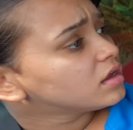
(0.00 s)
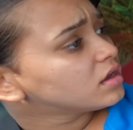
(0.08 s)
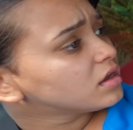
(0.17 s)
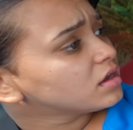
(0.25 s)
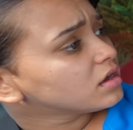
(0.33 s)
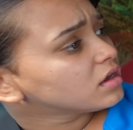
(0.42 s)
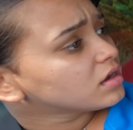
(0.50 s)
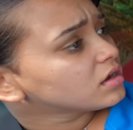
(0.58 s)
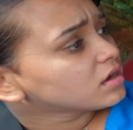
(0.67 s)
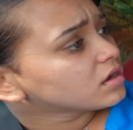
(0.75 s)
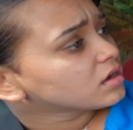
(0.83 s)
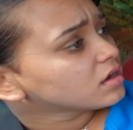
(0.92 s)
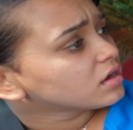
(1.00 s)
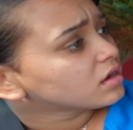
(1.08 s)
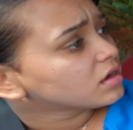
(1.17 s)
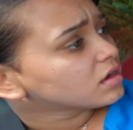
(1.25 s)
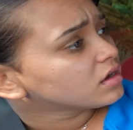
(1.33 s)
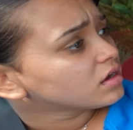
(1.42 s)

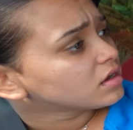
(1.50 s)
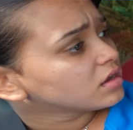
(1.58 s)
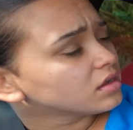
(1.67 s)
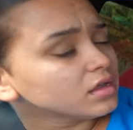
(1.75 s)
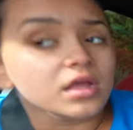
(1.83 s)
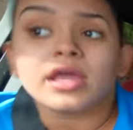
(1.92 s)
This person isn't speaking.